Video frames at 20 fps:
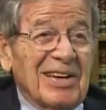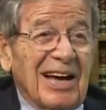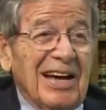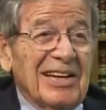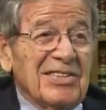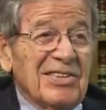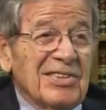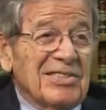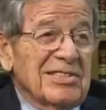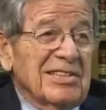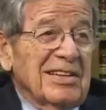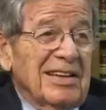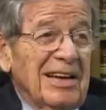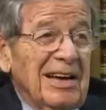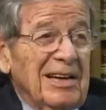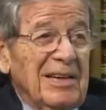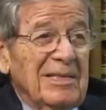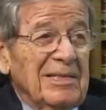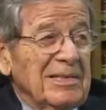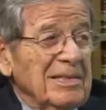I just,
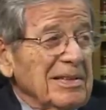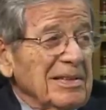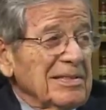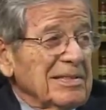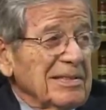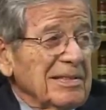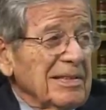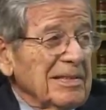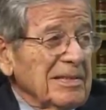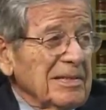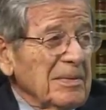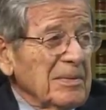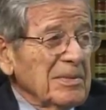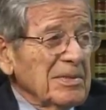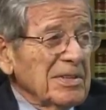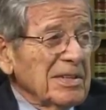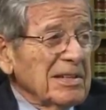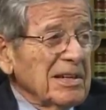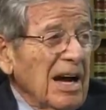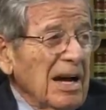I uh, just it
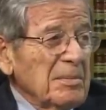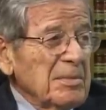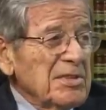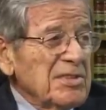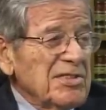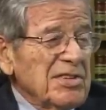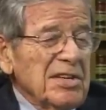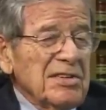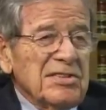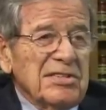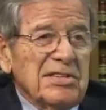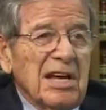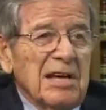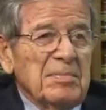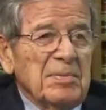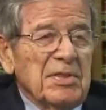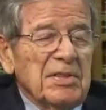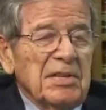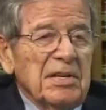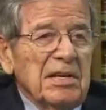was a common sense
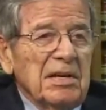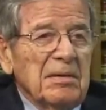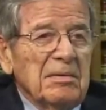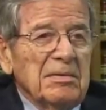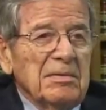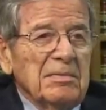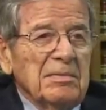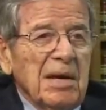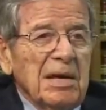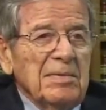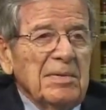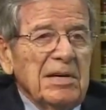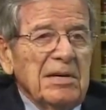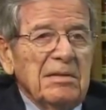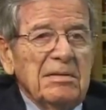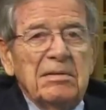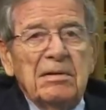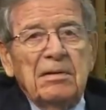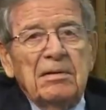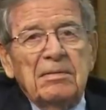type of thing, and
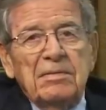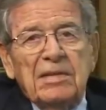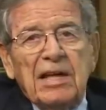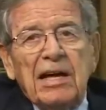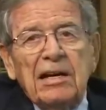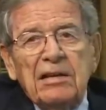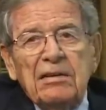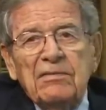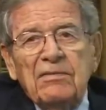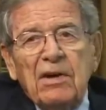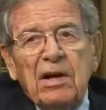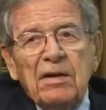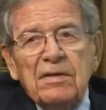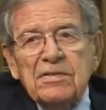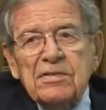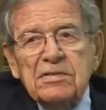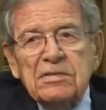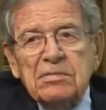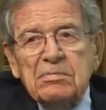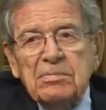maybe that
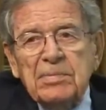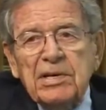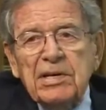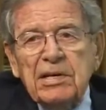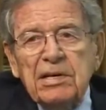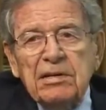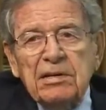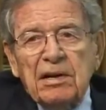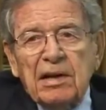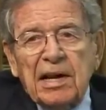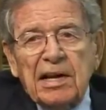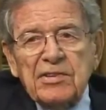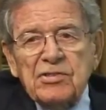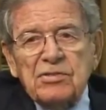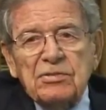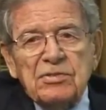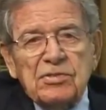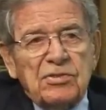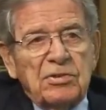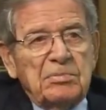involves being
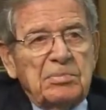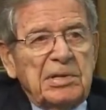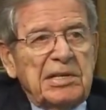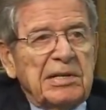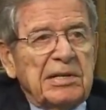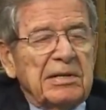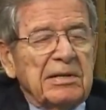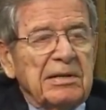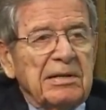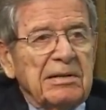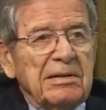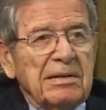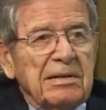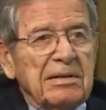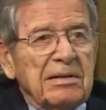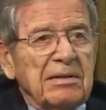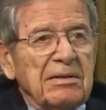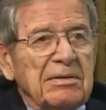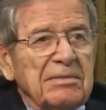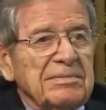intellectual, so be it. You
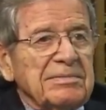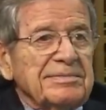know.